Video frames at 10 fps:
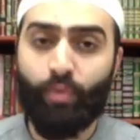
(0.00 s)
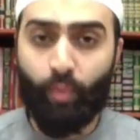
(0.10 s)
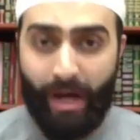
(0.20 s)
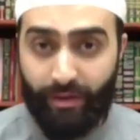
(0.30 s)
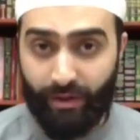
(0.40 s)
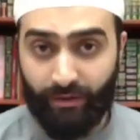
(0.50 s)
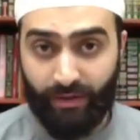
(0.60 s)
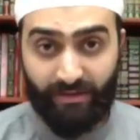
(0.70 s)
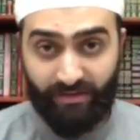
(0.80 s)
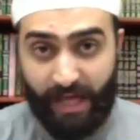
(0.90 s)
whether
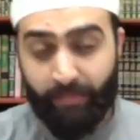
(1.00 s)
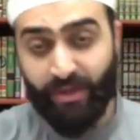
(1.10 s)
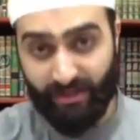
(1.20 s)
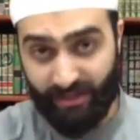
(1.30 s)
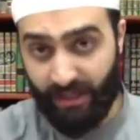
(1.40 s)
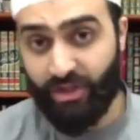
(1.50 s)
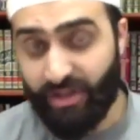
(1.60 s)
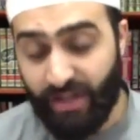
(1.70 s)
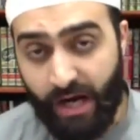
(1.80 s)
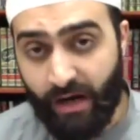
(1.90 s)
in depth, such as
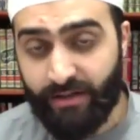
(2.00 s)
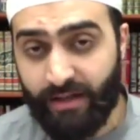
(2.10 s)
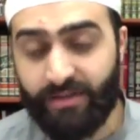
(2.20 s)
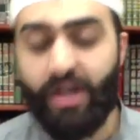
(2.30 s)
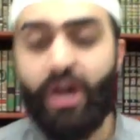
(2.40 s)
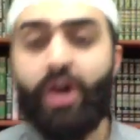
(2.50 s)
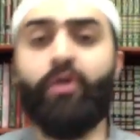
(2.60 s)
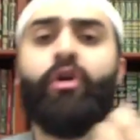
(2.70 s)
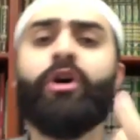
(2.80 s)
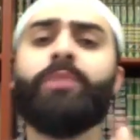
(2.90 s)
inheritance,
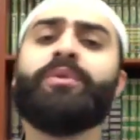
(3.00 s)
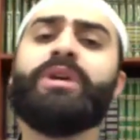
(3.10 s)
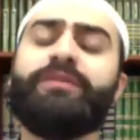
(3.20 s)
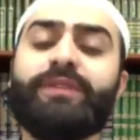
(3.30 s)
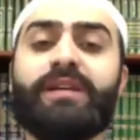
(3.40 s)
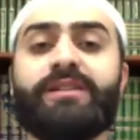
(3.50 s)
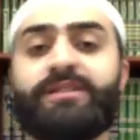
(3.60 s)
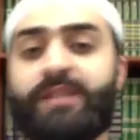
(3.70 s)
or briefly, such